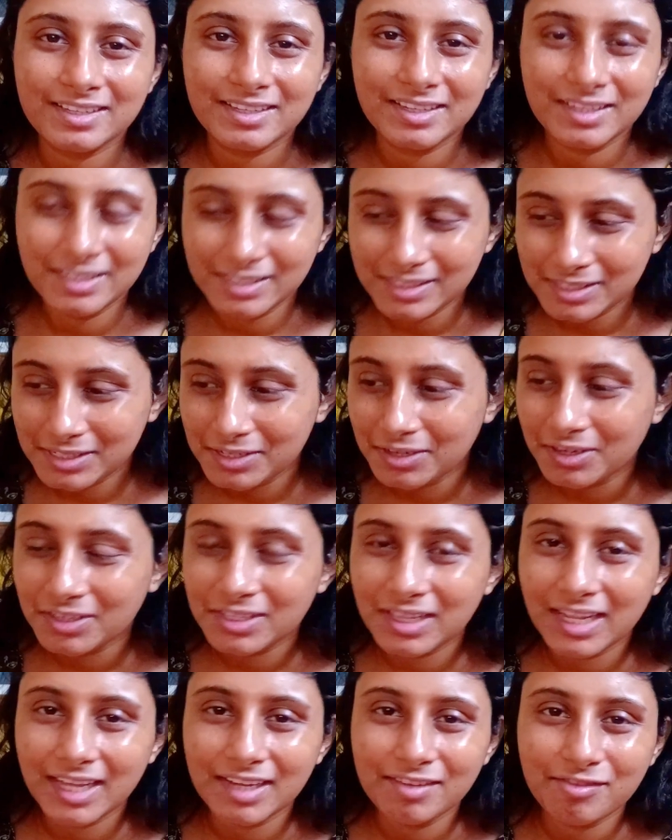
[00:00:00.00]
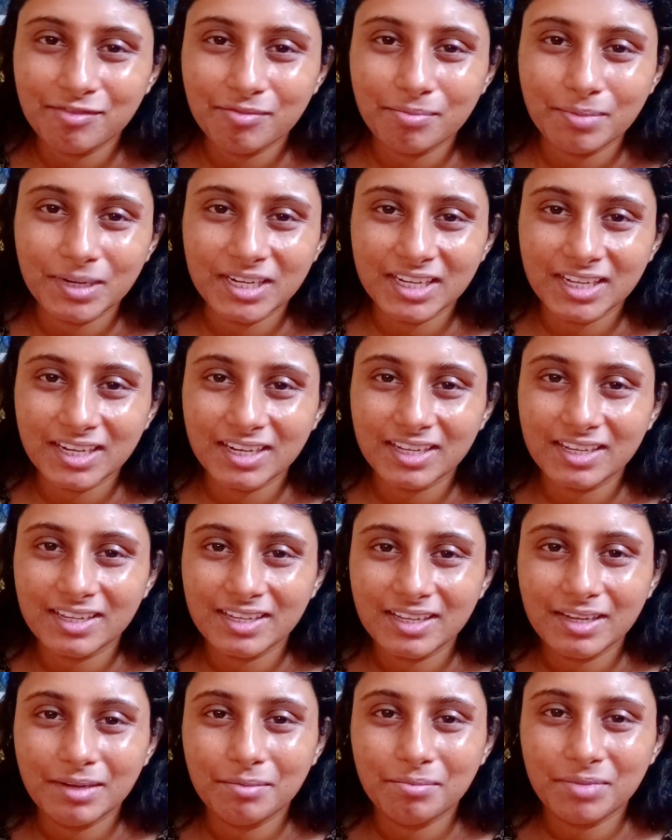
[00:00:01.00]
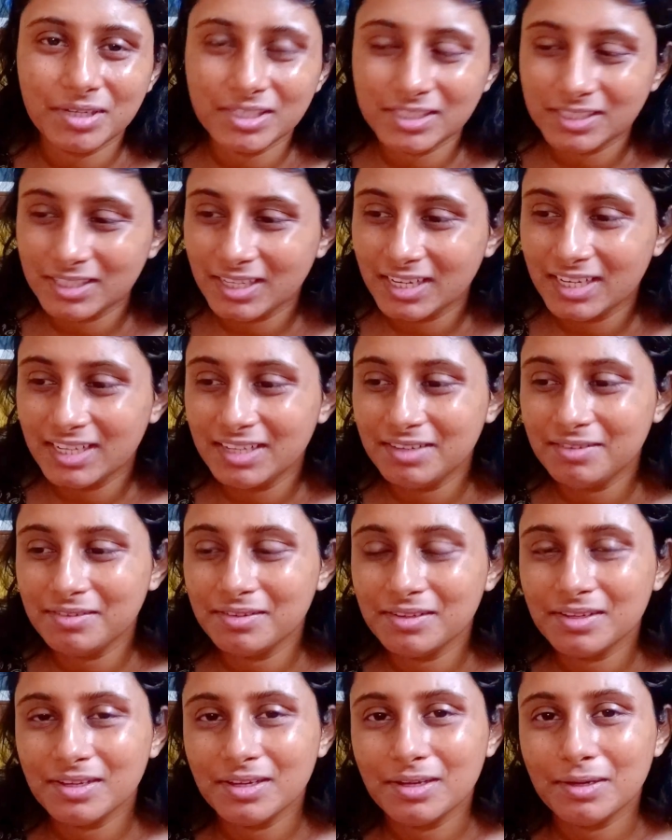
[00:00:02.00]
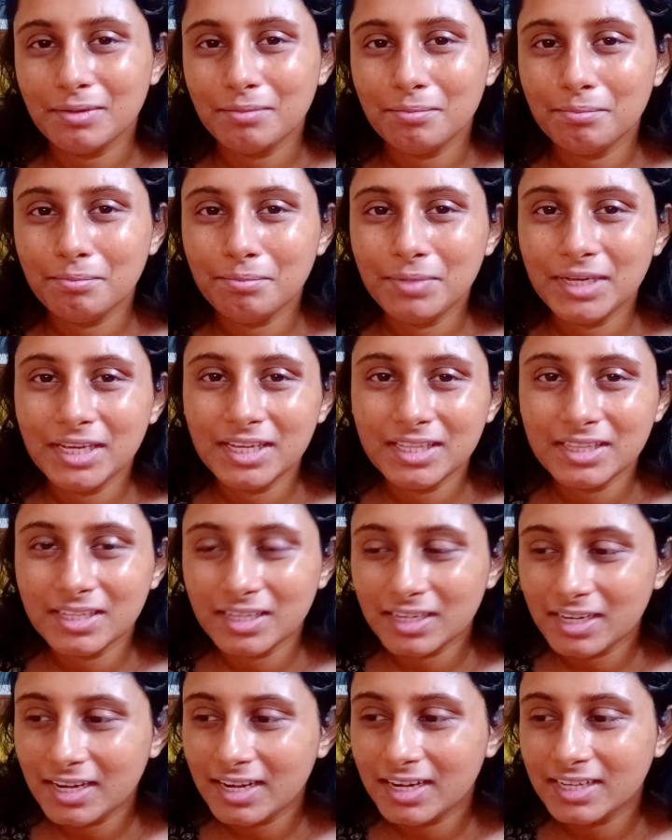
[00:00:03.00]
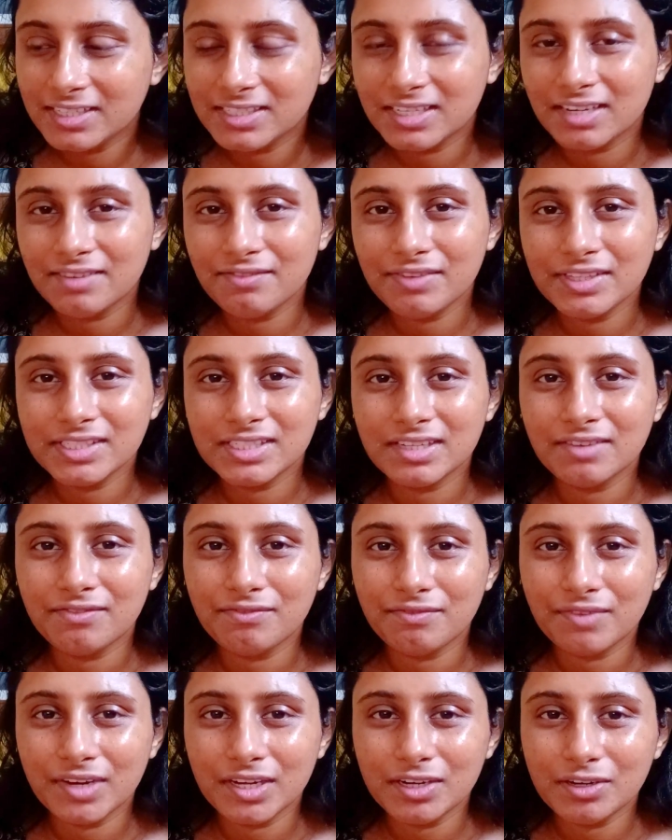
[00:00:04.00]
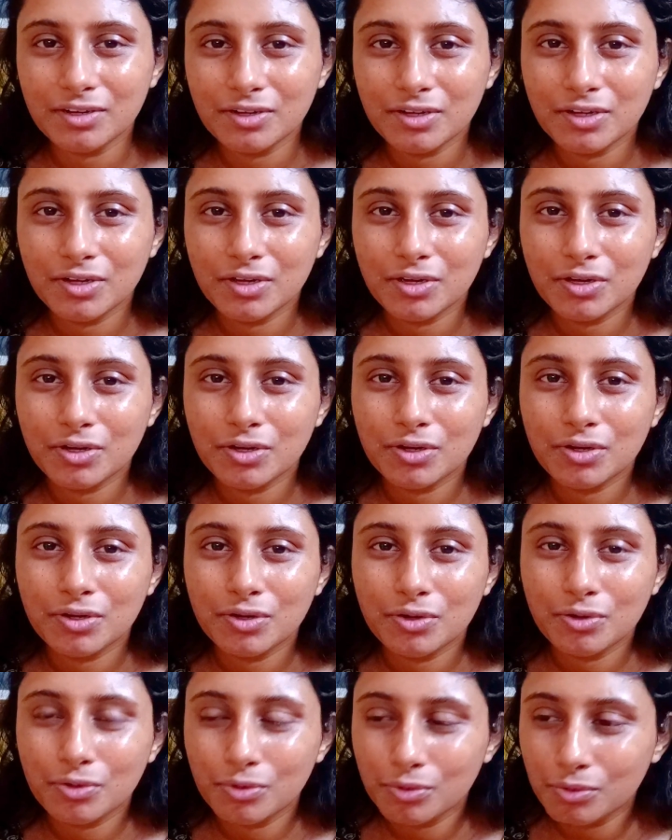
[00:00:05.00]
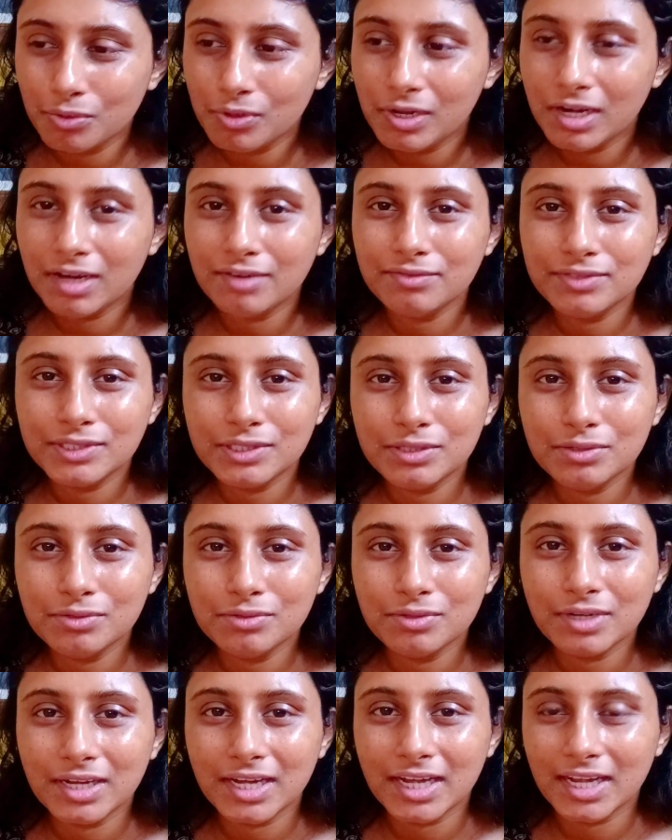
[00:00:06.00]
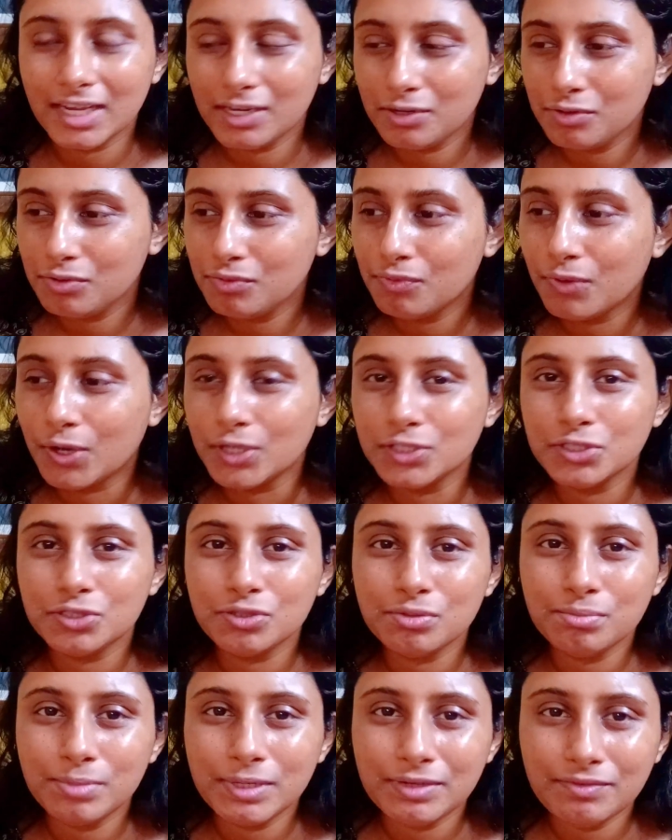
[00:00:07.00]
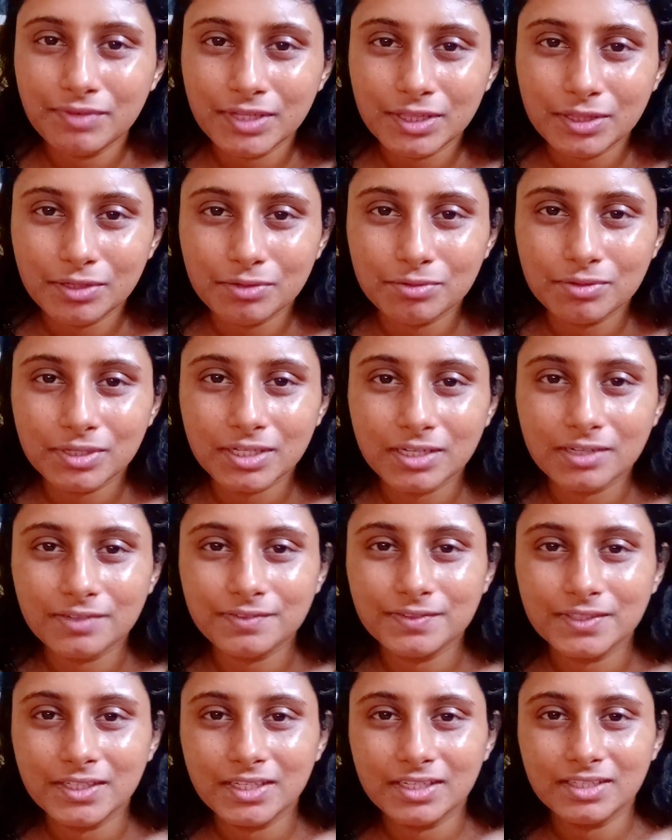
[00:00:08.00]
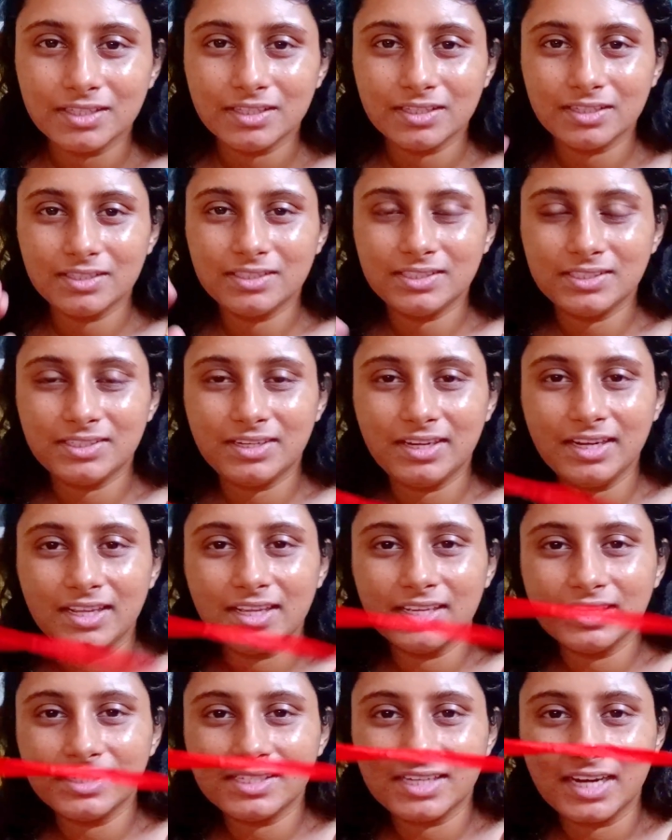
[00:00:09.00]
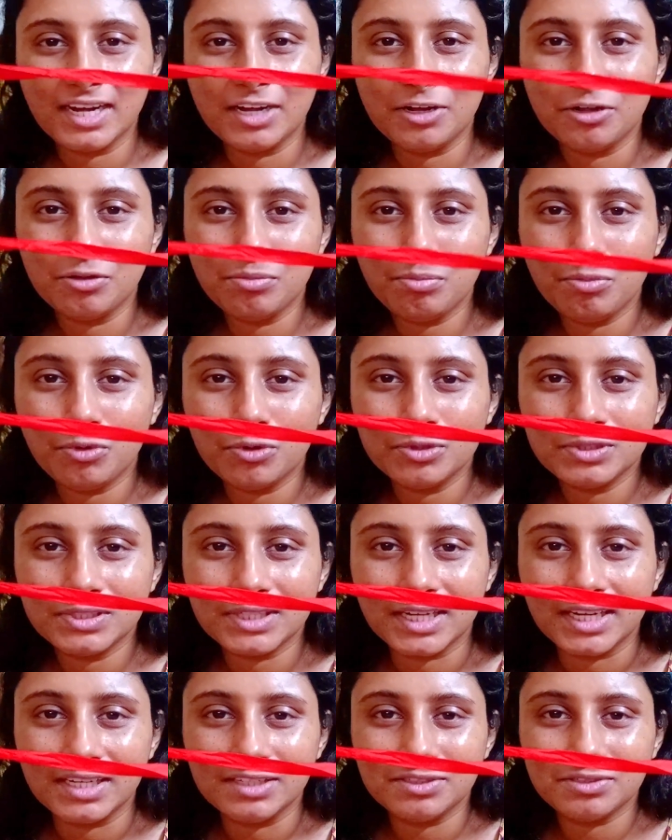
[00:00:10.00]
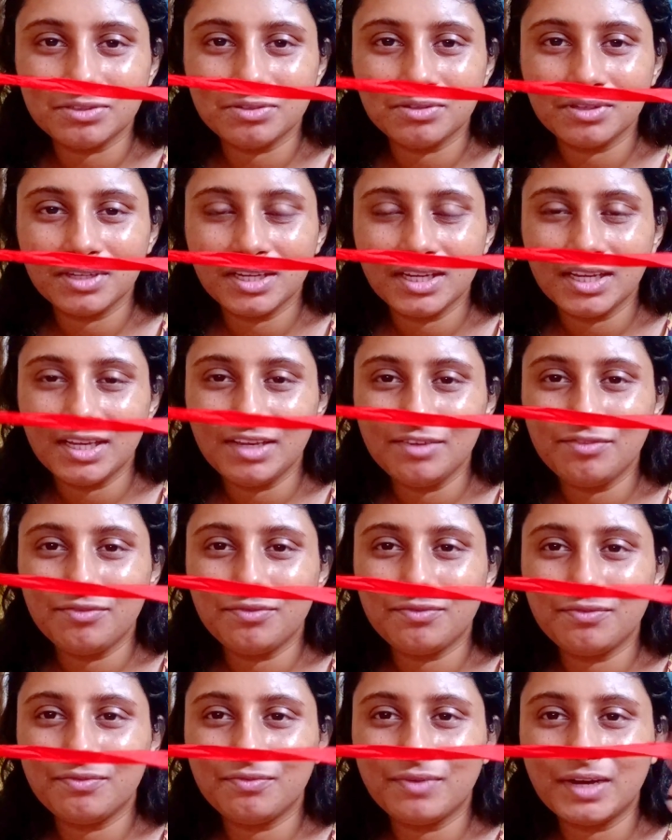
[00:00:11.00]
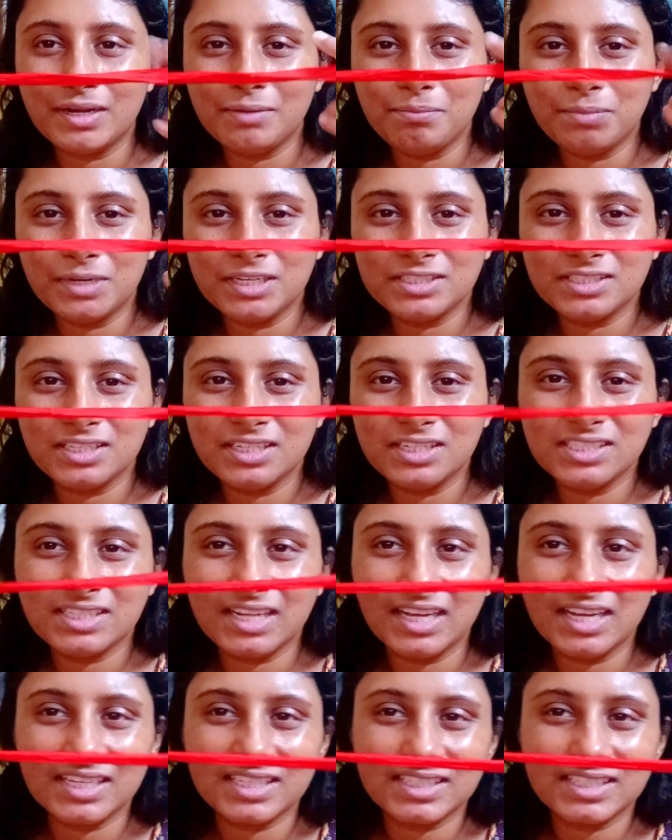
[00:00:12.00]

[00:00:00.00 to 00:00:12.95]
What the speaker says: it's your life. But personally, be in a relation with someone who loves you and who wants to be with you. The string is tied on both sides. So if one person is like